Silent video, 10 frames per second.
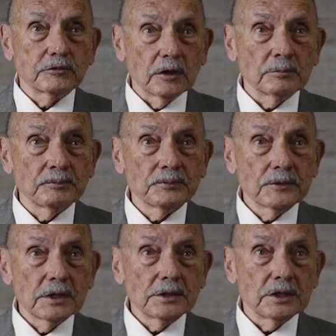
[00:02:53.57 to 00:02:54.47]
from
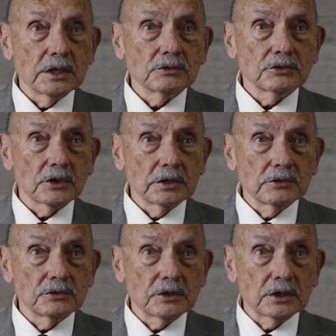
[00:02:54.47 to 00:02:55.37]
the
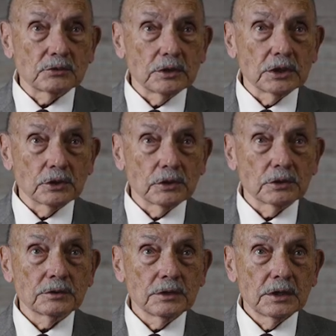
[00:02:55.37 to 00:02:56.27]
insights that we
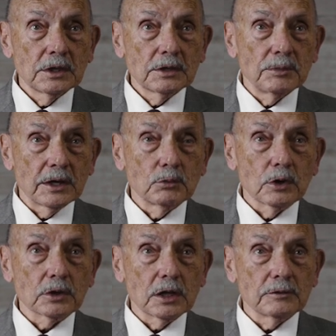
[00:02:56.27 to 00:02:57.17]
learn by
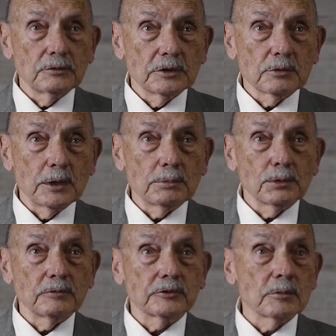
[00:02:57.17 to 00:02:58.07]
working with
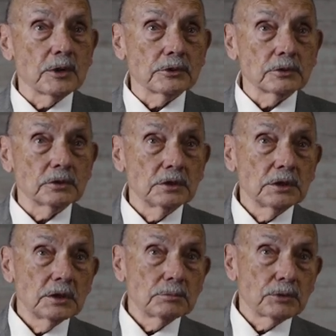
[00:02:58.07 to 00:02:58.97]
people from other
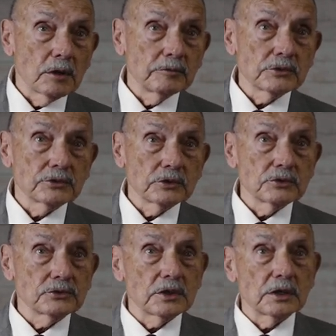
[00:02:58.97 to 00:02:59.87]

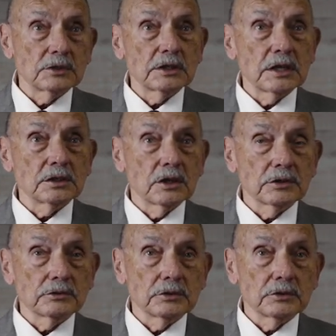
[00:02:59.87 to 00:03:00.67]
provinces and in other